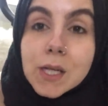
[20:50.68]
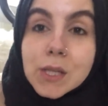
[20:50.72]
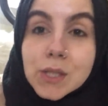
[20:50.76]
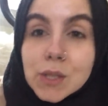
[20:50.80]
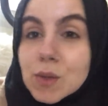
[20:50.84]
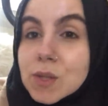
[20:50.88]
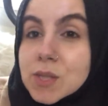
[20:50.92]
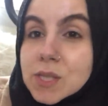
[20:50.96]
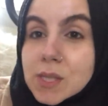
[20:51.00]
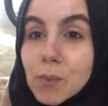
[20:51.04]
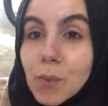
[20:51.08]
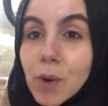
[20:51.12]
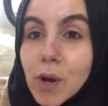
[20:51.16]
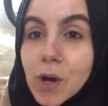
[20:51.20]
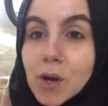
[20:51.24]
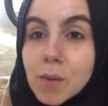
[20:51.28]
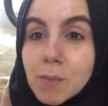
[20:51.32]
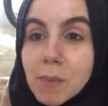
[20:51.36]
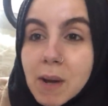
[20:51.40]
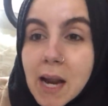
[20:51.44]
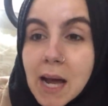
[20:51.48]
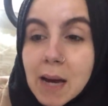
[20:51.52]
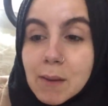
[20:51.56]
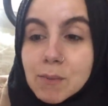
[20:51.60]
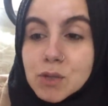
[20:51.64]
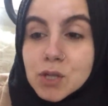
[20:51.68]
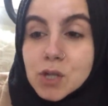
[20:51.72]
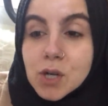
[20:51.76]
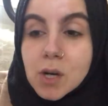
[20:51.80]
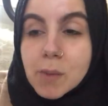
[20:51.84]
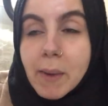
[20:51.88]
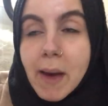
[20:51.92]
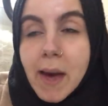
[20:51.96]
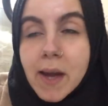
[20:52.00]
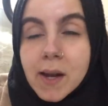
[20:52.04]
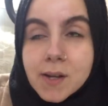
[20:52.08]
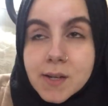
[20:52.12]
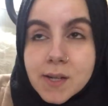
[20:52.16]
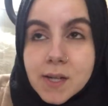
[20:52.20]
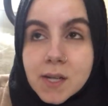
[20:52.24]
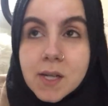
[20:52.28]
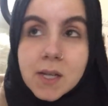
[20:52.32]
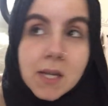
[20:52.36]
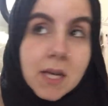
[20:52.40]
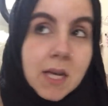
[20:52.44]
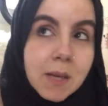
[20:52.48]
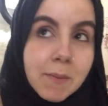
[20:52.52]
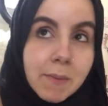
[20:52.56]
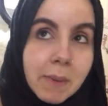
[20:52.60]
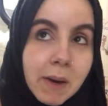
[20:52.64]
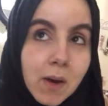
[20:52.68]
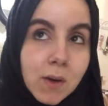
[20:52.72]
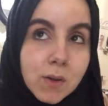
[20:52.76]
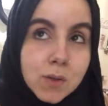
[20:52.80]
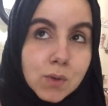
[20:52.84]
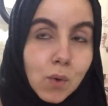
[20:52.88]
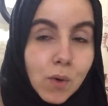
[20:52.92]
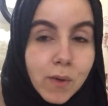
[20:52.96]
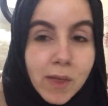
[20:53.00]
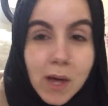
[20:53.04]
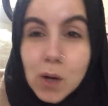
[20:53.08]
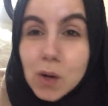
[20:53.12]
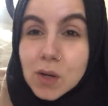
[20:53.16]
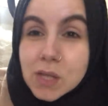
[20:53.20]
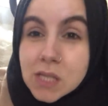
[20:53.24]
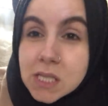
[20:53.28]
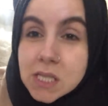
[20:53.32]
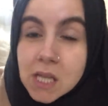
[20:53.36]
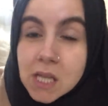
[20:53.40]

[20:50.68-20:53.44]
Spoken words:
doing some work on my laptop, editing emails, all that good